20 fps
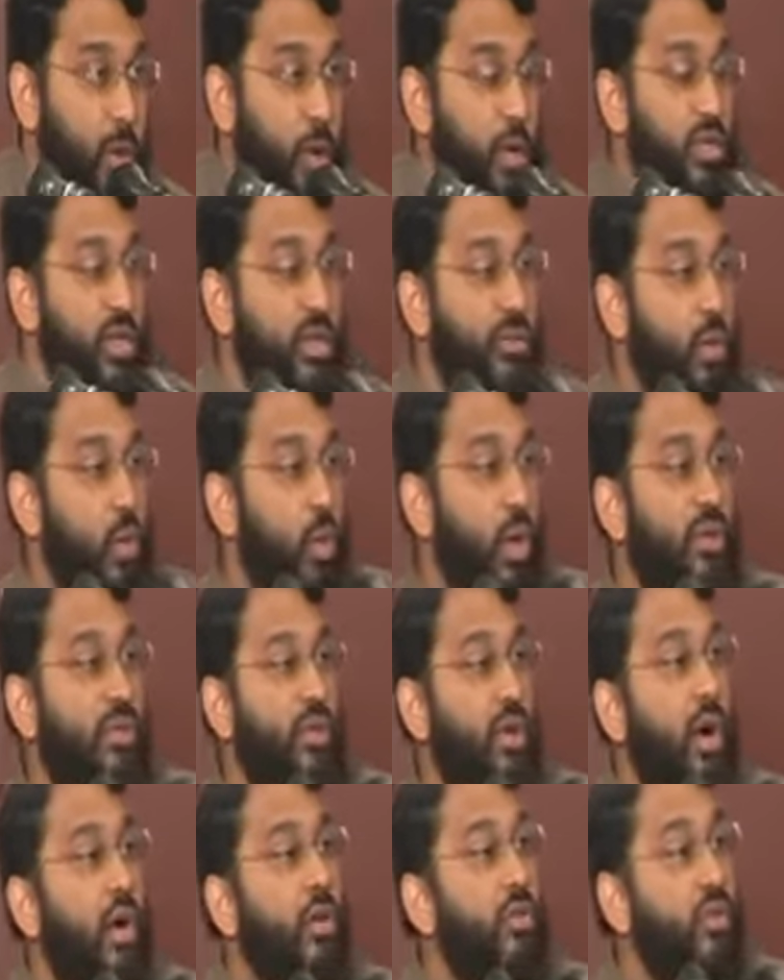Those of you who
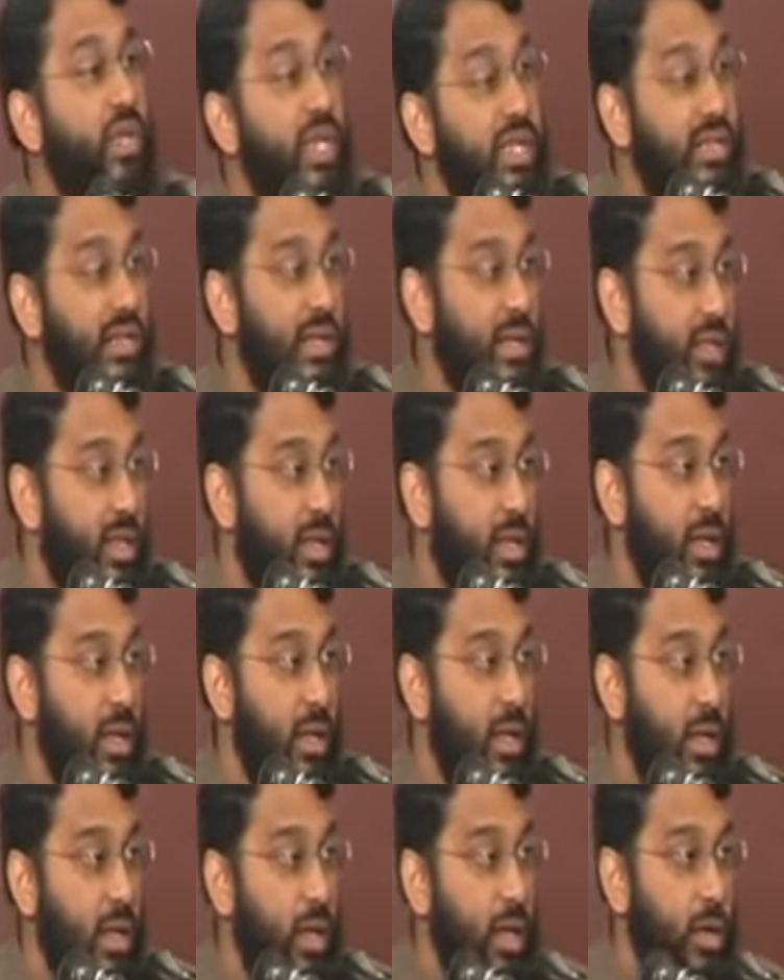have gone recently,
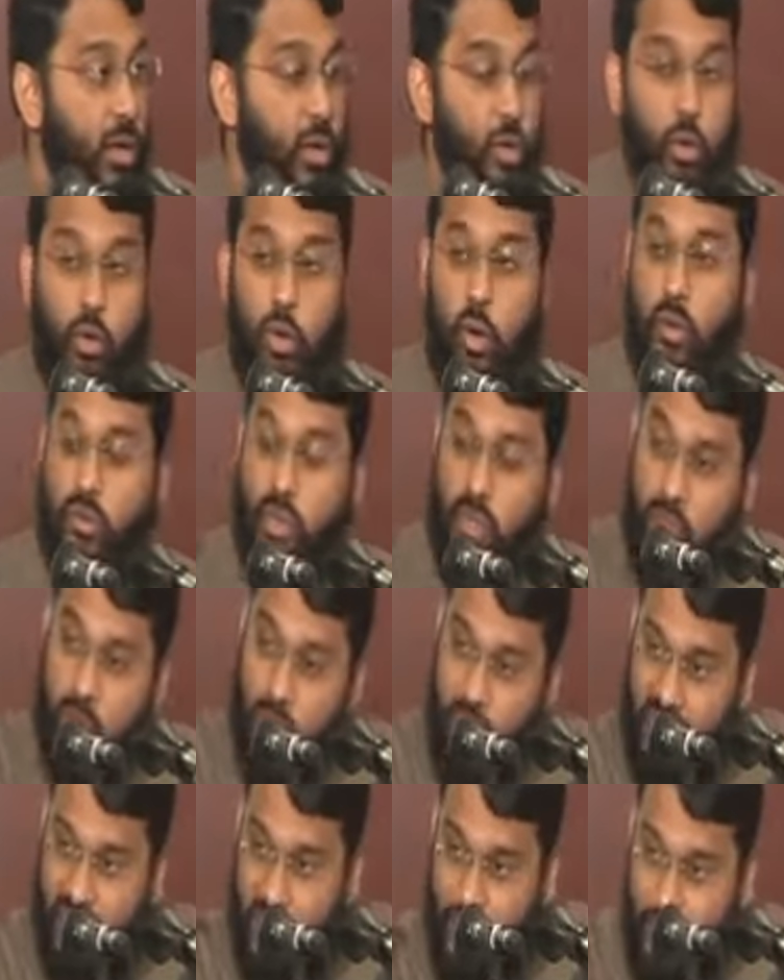you know that
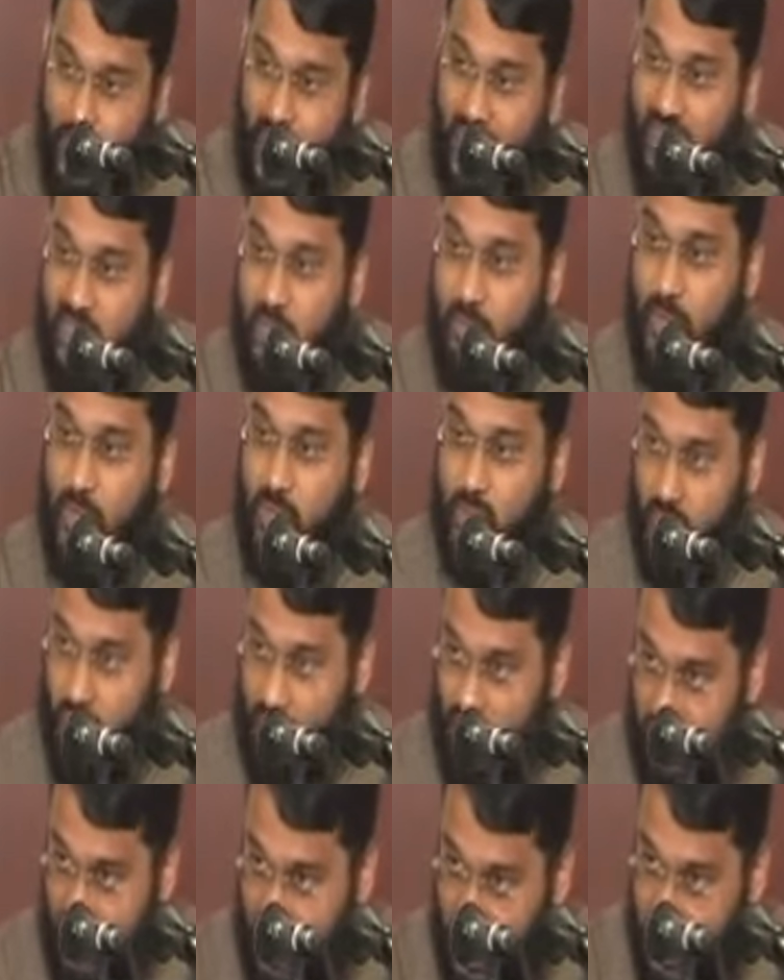there is a basement
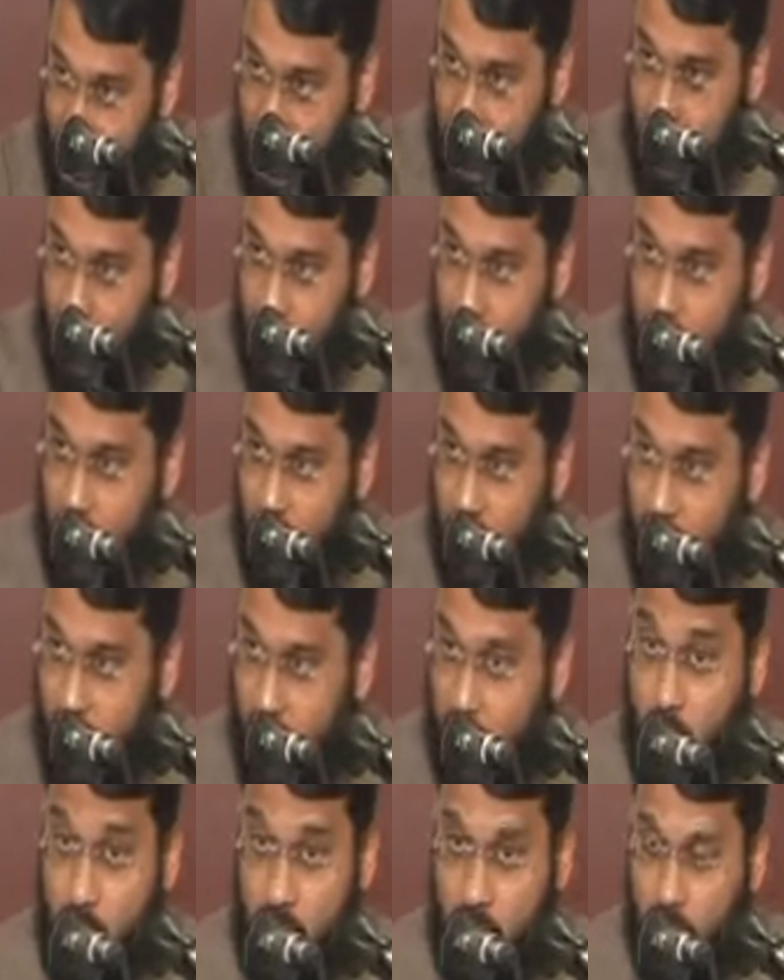inside
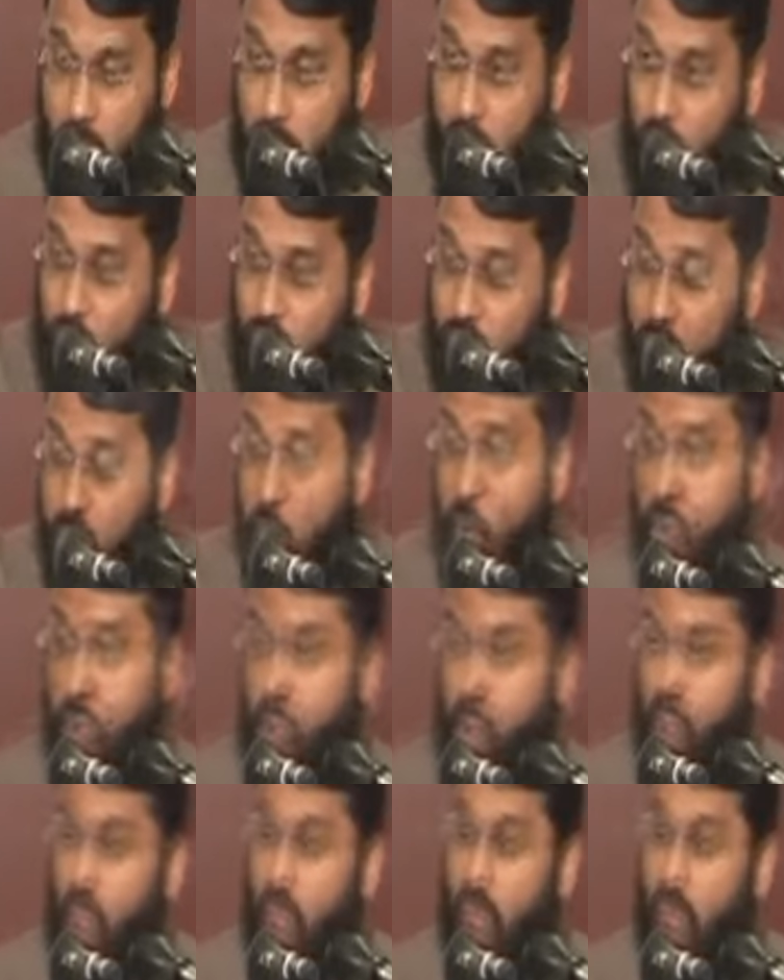the ground floor.